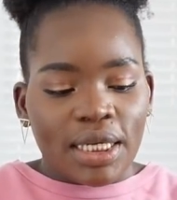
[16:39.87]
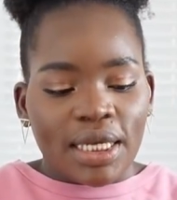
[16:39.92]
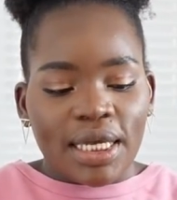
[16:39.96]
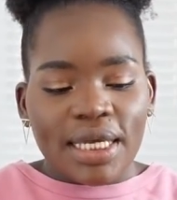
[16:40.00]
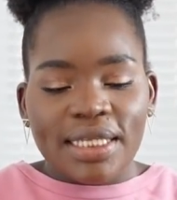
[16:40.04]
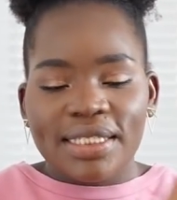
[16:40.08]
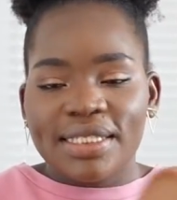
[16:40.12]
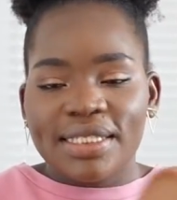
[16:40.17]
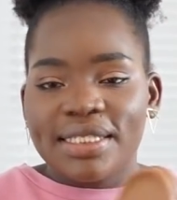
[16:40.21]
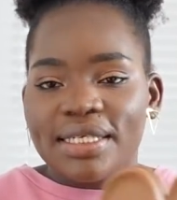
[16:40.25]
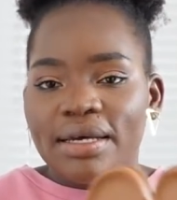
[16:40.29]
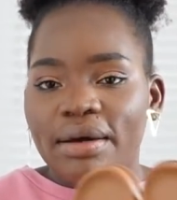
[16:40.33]

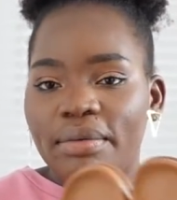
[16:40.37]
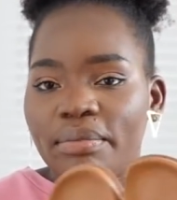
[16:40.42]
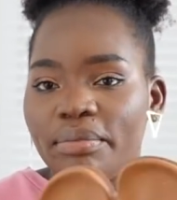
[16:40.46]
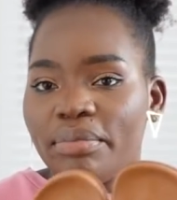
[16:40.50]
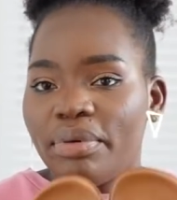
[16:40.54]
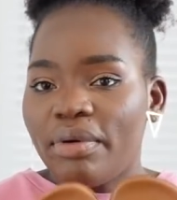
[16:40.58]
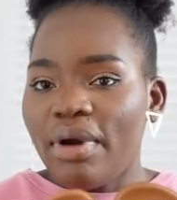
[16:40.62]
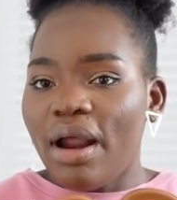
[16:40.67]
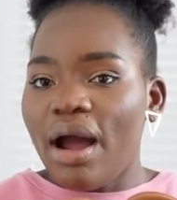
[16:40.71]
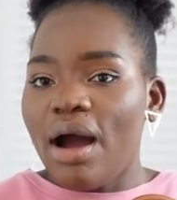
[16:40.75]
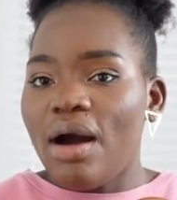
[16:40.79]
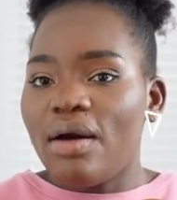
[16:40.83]

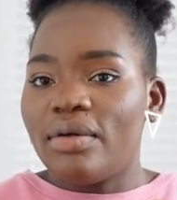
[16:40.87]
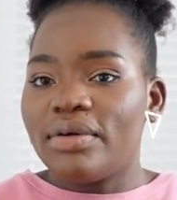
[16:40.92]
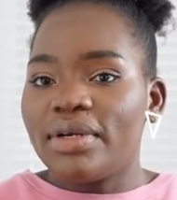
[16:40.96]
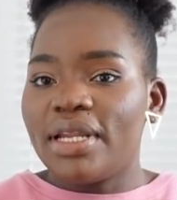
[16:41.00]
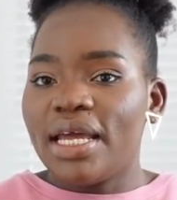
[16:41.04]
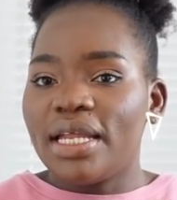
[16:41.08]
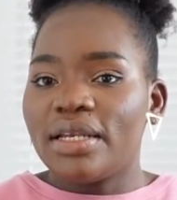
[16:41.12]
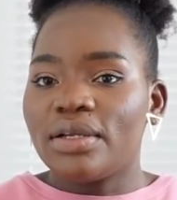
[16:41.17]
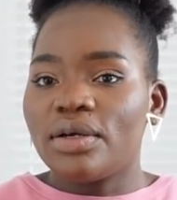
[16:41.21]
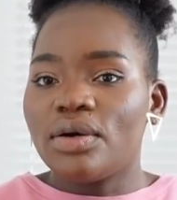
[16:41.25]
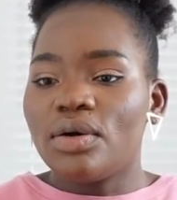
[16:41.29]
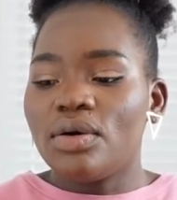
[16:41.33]

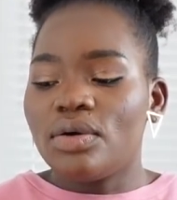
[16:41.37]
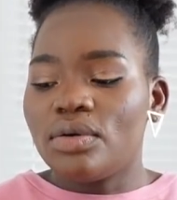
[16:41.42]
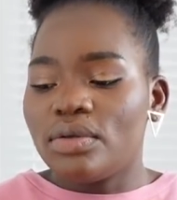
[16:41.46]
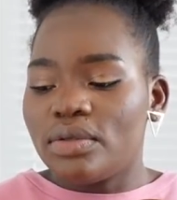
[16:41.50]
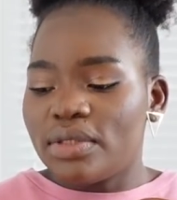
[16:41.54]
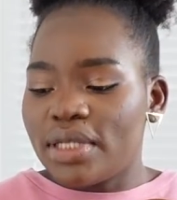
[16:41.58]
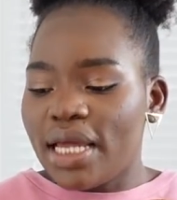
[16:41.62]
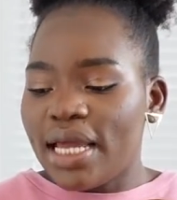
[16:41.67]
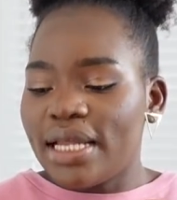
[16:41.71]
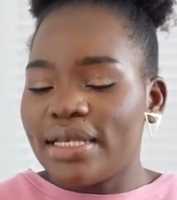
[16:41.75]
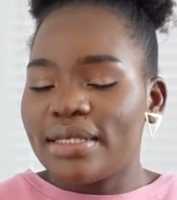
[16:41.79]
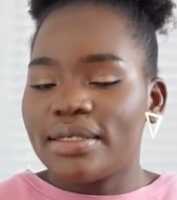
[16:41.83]
and
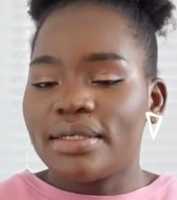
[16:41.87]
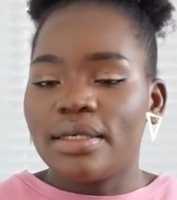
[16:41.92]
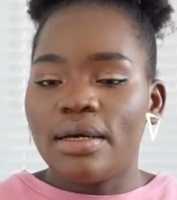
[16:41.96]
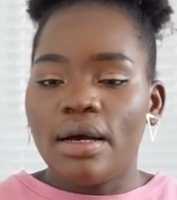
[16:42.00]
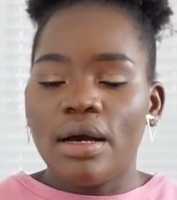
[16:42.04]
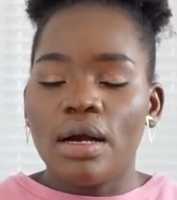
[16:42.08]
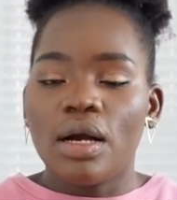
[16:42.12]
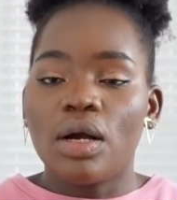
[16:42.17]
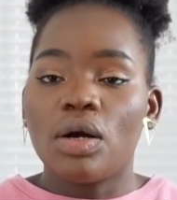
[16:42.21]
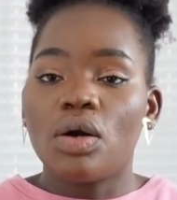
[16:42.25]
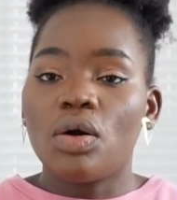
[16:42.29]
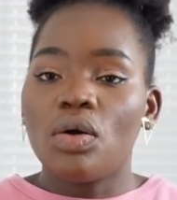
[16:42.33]
gold
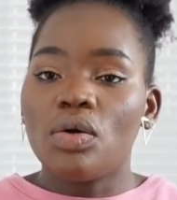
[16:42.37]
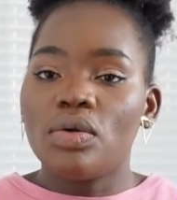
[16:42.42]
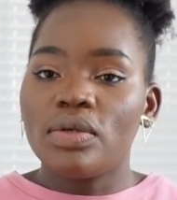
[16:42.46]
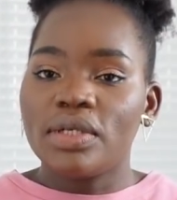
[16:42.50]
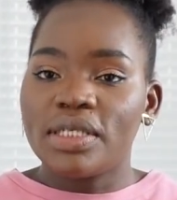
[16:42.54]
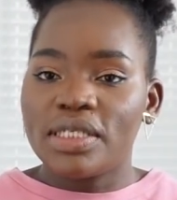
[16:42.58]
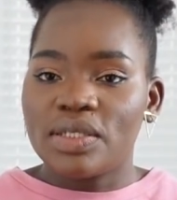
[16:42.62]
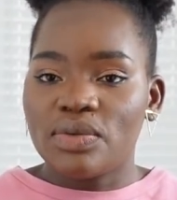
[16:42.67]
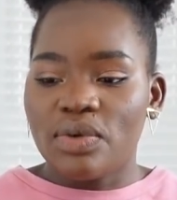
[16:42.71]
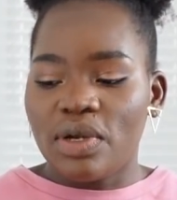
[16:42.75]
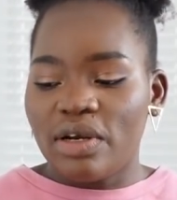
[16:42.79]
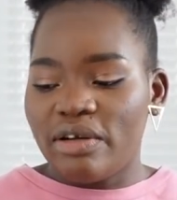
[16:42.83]

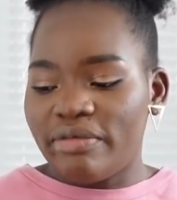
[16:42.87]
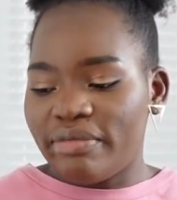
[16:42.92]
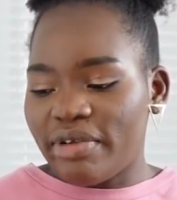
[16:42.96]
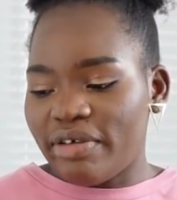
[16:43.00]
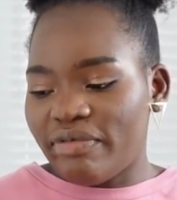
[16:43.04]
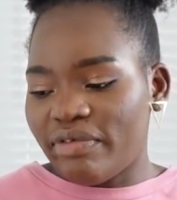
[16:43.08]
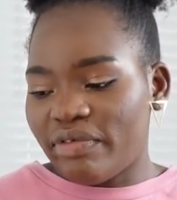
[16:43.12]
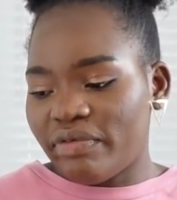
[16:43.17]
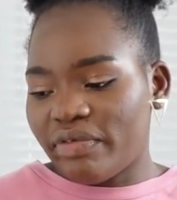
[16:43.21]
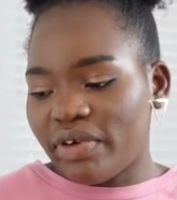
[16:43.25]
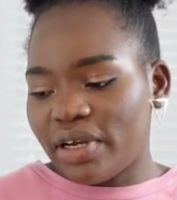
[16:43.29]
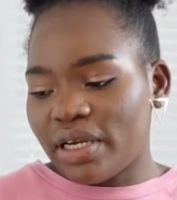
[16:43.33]
is one of my
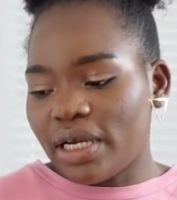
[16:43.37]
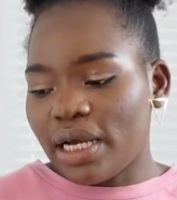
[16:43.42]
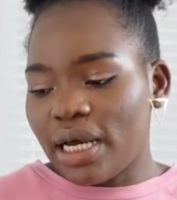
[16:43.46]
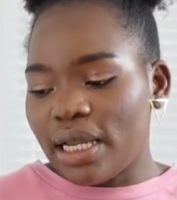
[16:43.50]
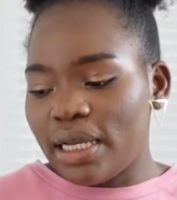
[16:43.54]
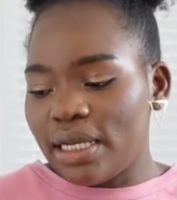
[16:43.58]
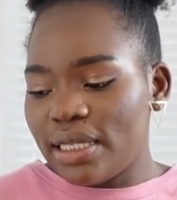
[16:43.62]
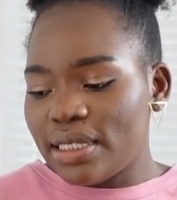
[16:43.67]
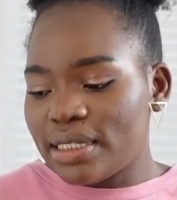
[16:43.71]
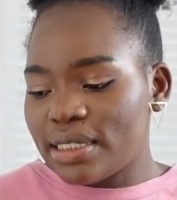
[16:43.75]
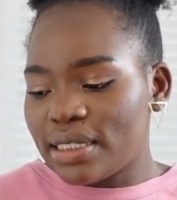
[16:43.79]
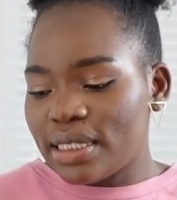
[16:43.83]
favorite
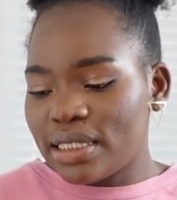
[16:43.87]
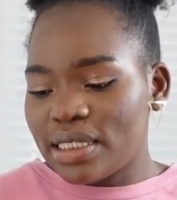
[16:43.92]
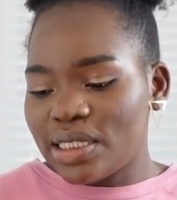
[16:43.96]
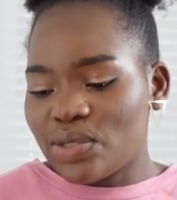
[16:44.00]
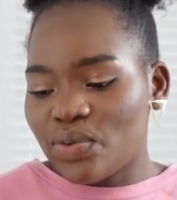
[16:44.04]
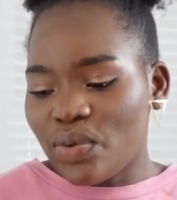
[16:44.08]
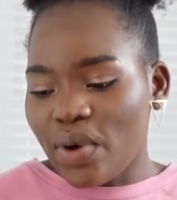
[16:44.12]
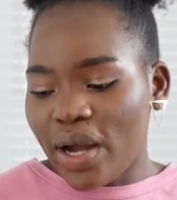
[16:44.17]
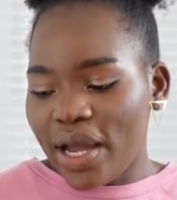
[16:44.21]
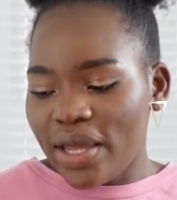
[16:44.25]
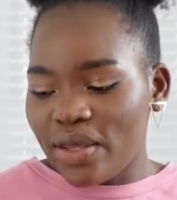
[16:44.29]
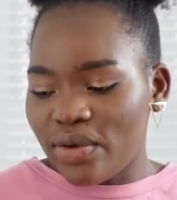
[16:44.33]
colors. That's
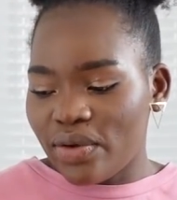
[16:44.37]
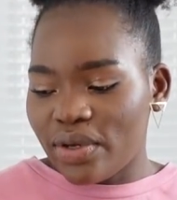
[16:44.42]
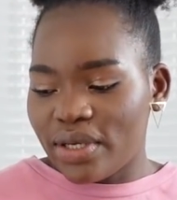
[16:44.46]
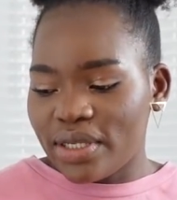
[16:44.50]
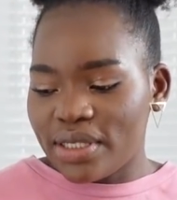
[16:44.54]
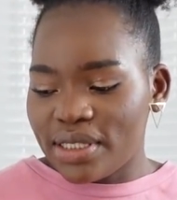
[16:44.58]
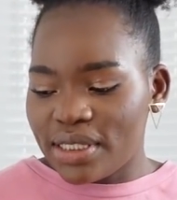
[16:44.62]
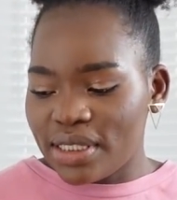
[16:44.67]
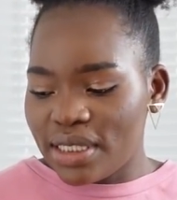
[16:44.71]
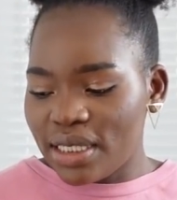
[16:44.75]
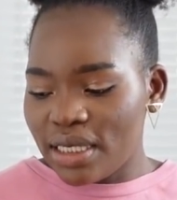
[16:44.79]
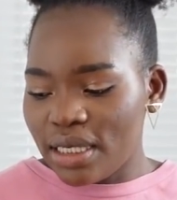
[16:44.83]
why you
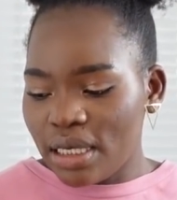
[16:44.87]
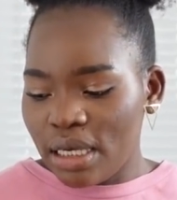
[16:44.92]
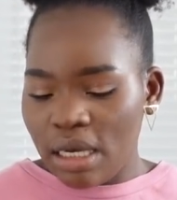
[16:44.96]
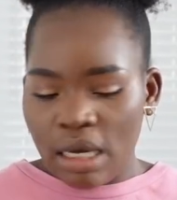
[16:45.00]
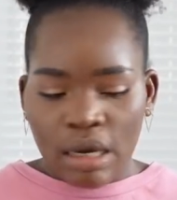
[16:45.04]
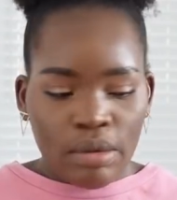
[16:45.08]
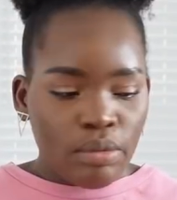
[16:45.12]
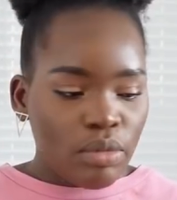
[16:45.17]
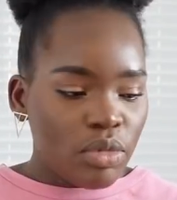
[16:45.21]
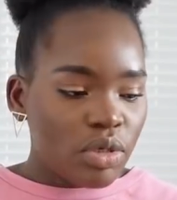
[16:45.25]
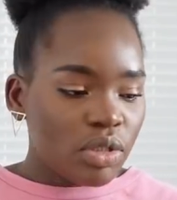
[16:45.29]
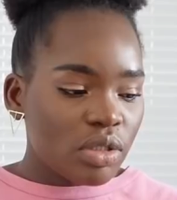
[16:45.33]
can see
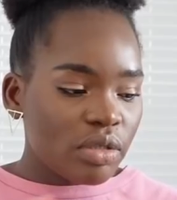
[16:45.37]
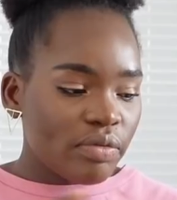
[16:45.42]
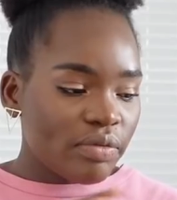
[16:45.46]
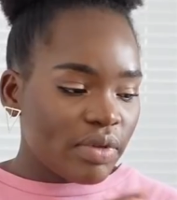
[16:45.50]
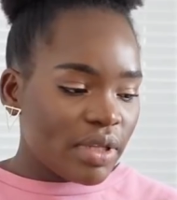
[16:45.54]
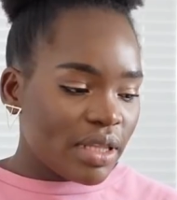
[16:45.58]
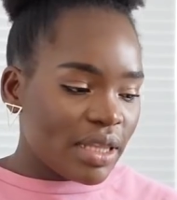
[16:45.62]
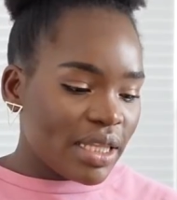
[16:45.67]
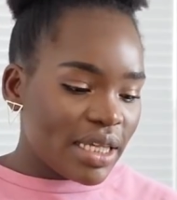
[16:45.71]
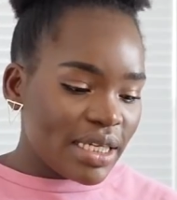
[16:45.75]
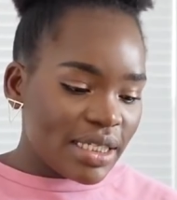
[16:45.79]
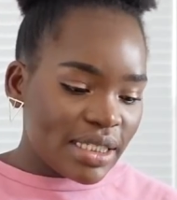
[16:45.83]
most of
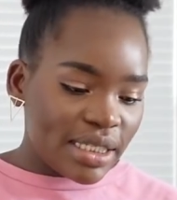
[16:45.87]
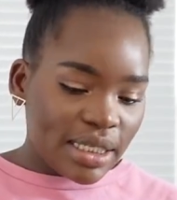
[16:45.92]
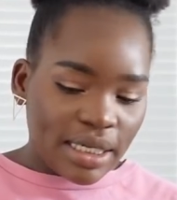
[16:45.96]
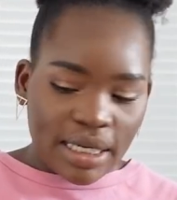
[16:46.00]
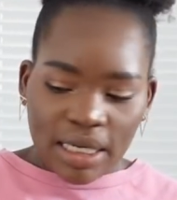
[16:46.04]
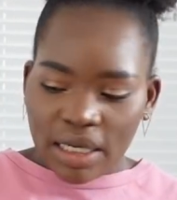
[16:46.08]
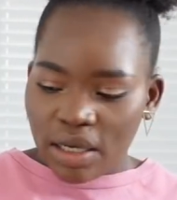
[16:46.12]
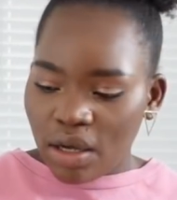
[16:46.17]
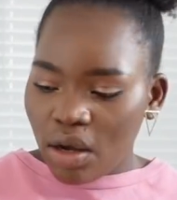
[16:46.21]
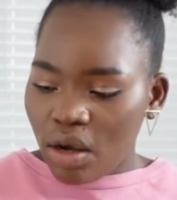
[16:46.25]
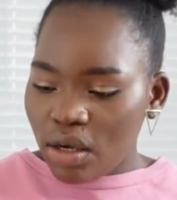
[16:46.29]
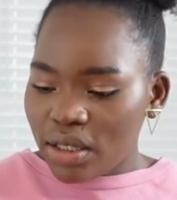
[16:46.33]
the things that
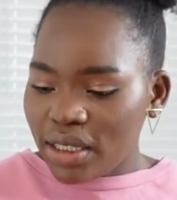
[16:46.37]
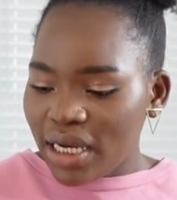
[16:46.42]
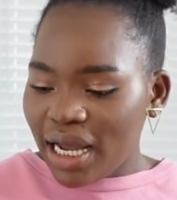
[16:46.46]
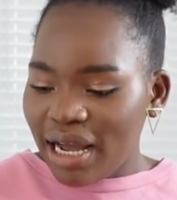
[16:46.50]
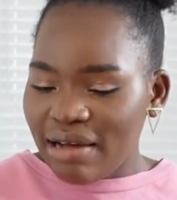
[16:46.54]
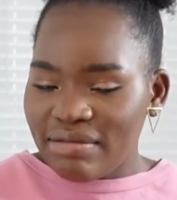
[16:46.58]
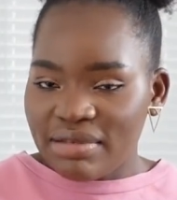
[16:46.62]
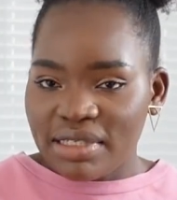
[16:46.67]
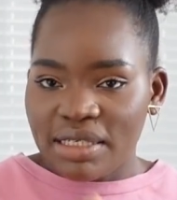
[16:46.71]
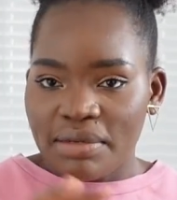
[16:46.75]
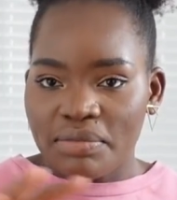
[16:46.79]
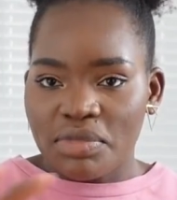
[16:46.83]
I got
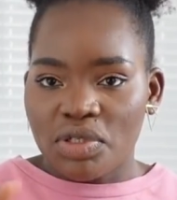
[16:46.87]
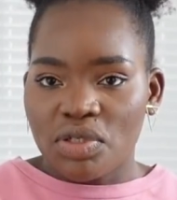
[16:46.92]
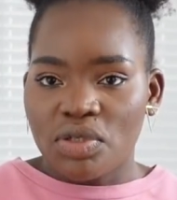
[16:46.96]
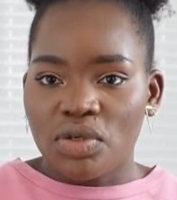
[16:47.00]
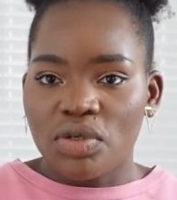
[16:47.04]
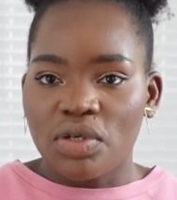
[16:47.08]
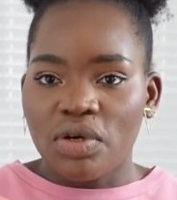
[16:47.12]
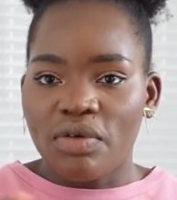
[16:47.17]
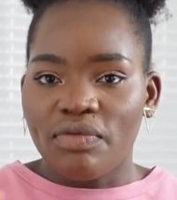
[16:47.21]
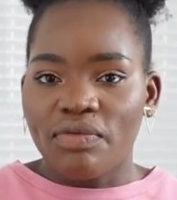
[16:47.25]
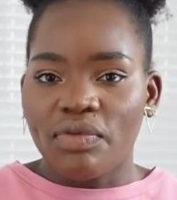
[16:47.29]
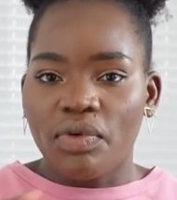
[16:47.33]
have some
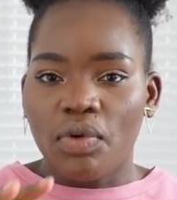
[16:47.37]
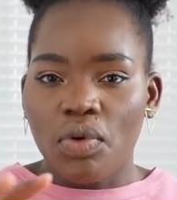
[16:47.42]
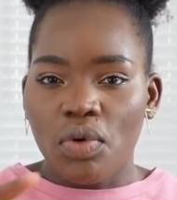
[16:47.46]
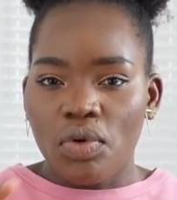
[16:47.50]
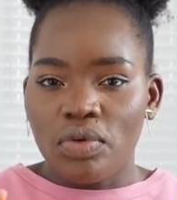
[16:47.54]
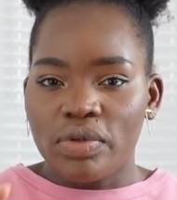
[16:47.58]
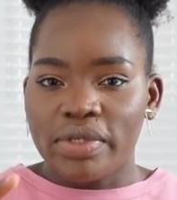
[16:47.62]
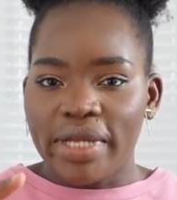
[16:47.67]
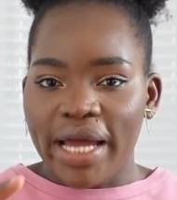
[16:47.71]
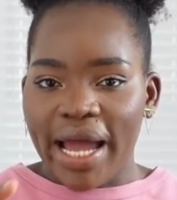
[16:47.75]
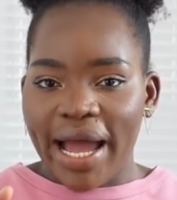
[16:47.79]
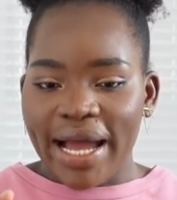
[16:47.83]
sort of
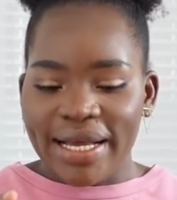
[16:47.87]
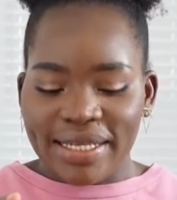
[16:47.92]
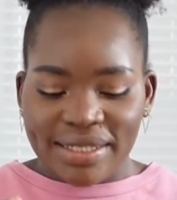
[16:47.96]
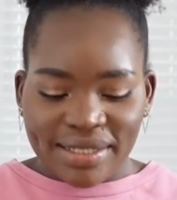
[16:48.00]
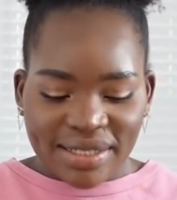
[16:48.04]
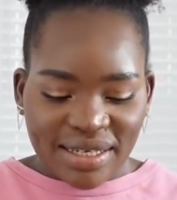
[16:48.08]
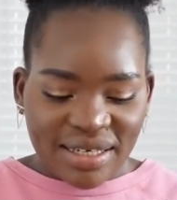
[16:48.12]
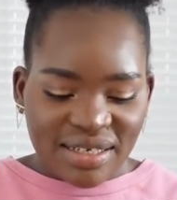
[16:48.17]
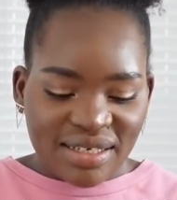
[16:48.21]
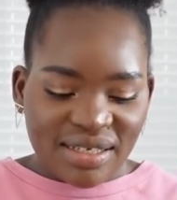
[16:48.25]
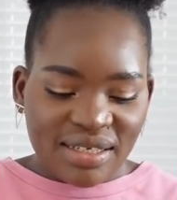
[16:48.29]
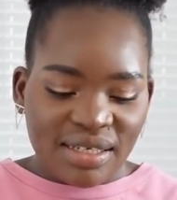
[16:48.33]
gold
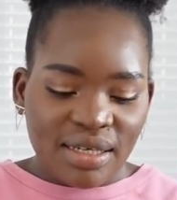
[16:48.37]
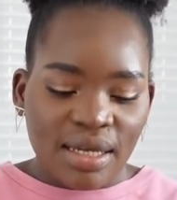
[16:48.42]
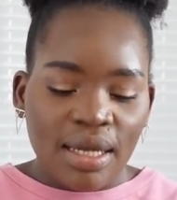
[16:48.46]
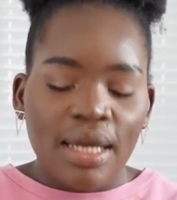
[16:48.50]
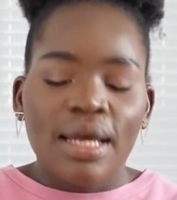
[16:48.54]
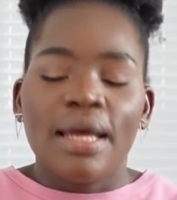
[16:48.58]
accent,